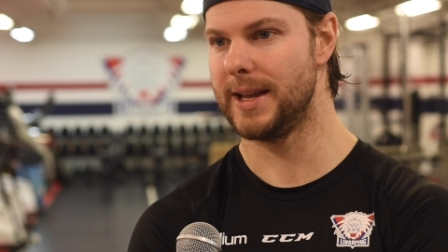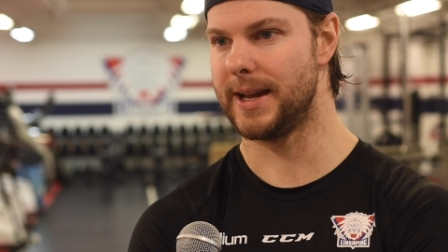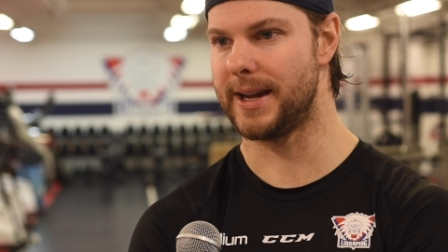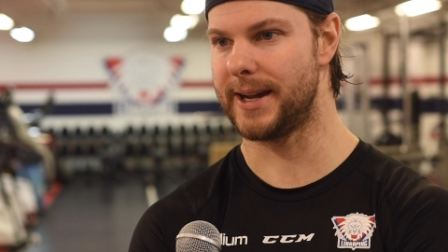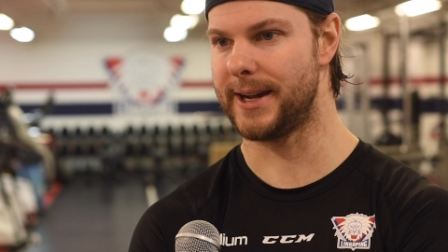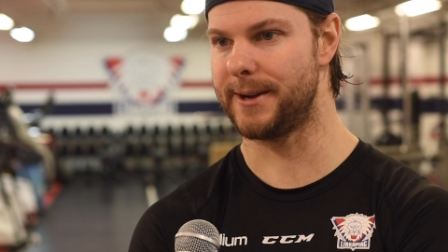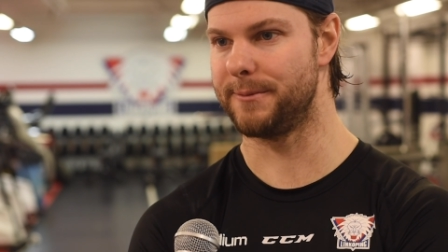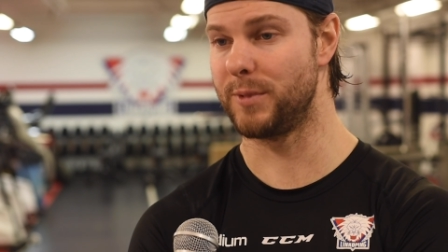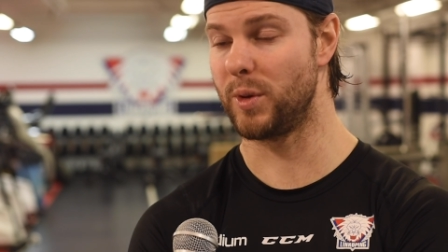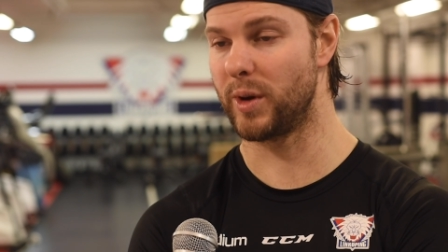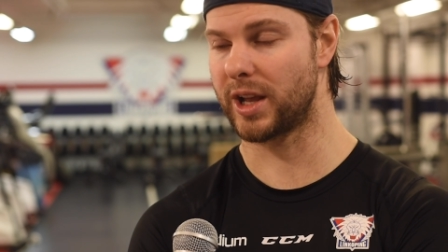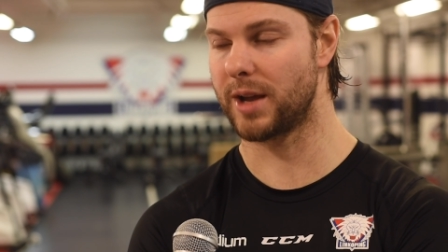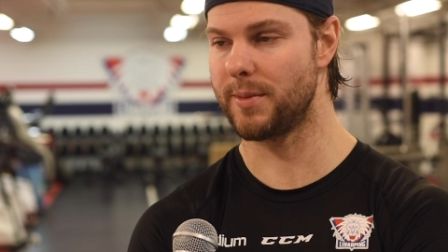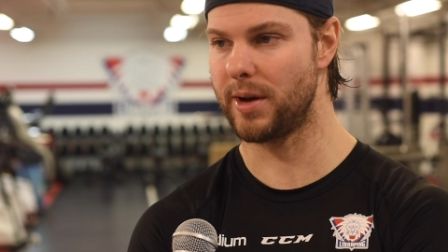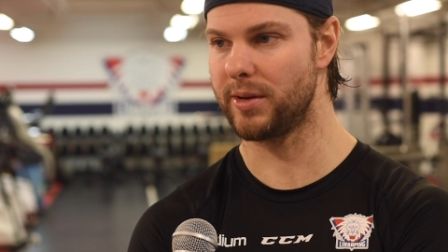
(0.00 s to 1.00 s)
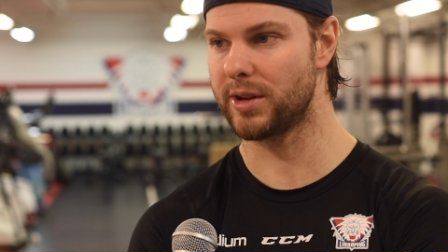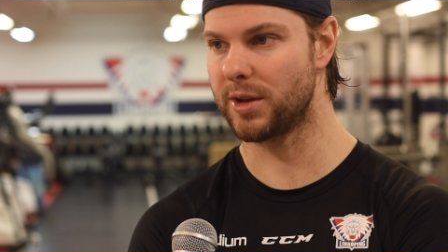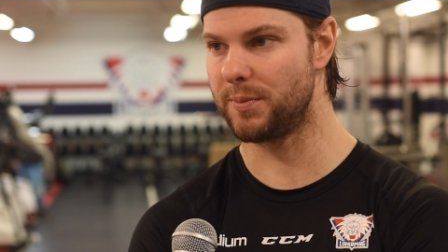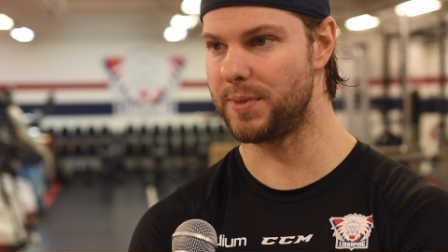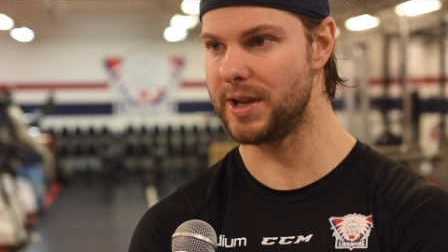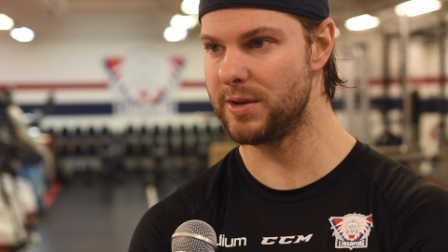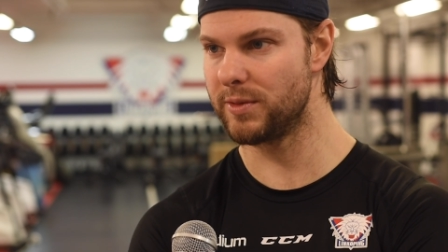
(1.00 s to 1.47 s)
uh, we want to come out and
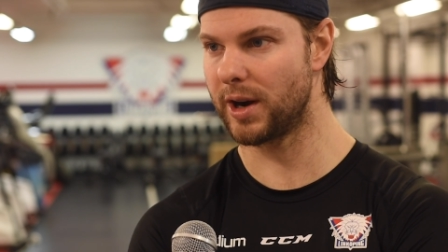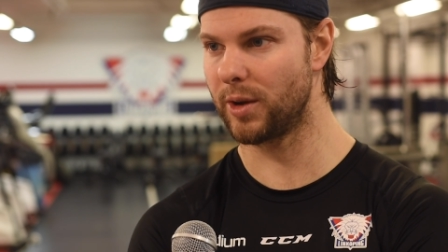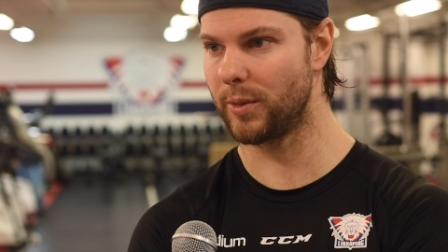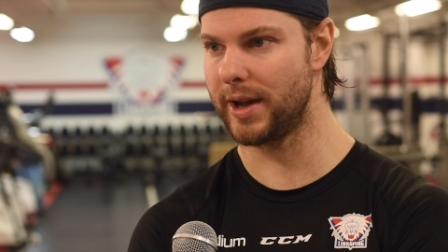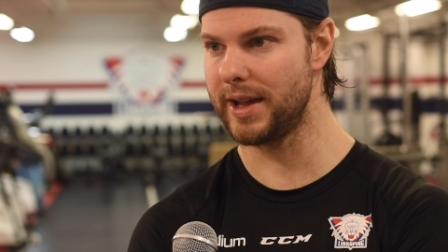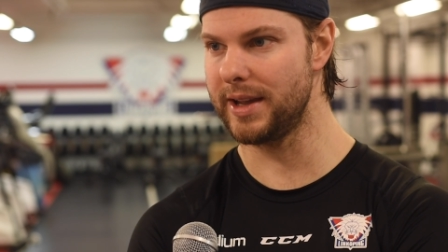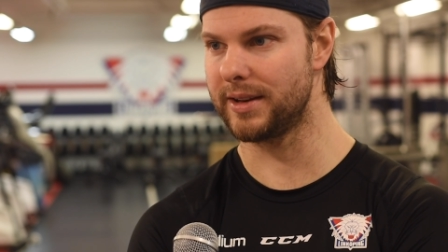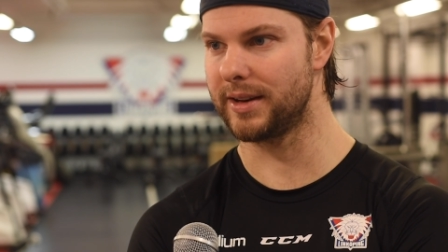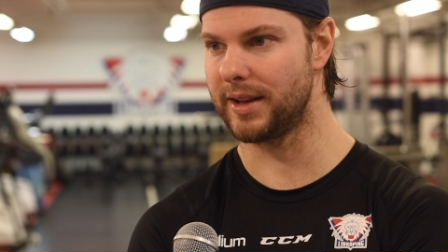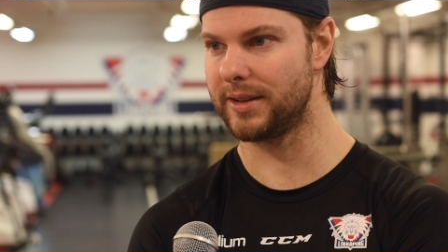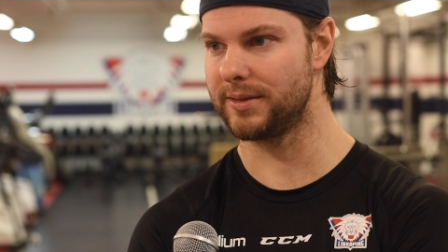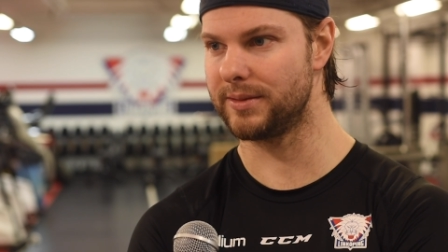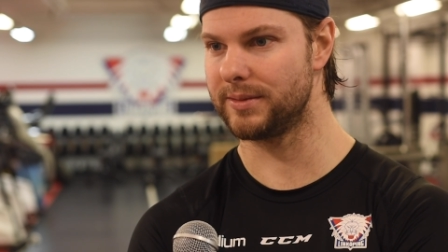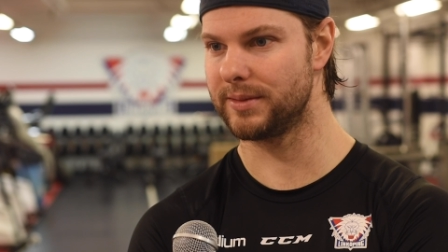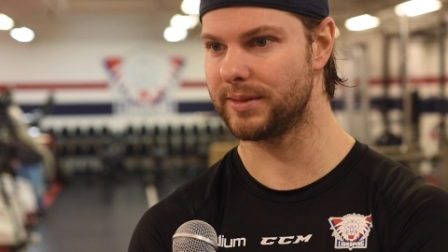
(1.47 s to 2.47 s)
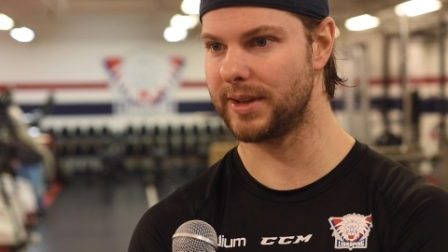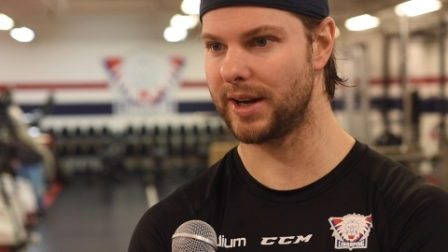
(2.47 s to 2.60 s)
compete right away and, and,